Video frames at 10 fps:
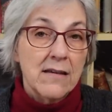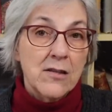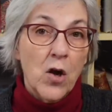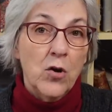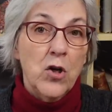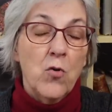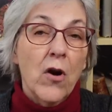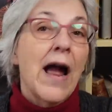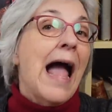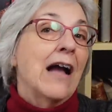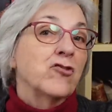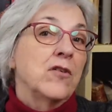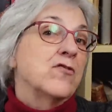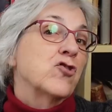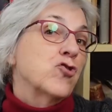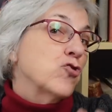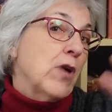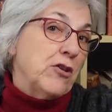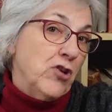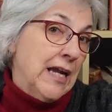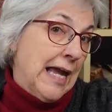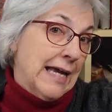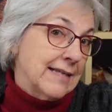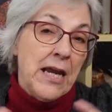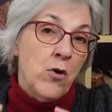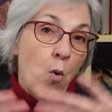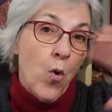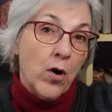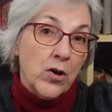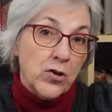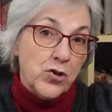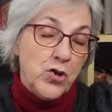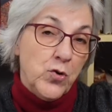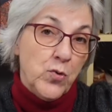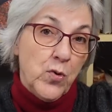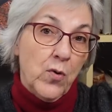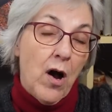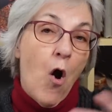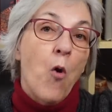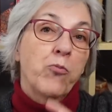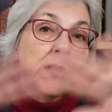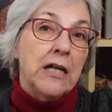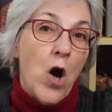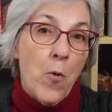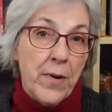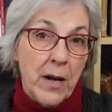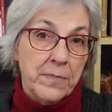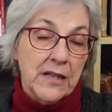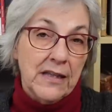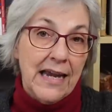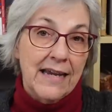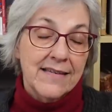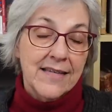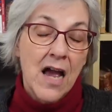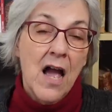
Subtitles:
So you are actually stretching it in order to really open up the lace.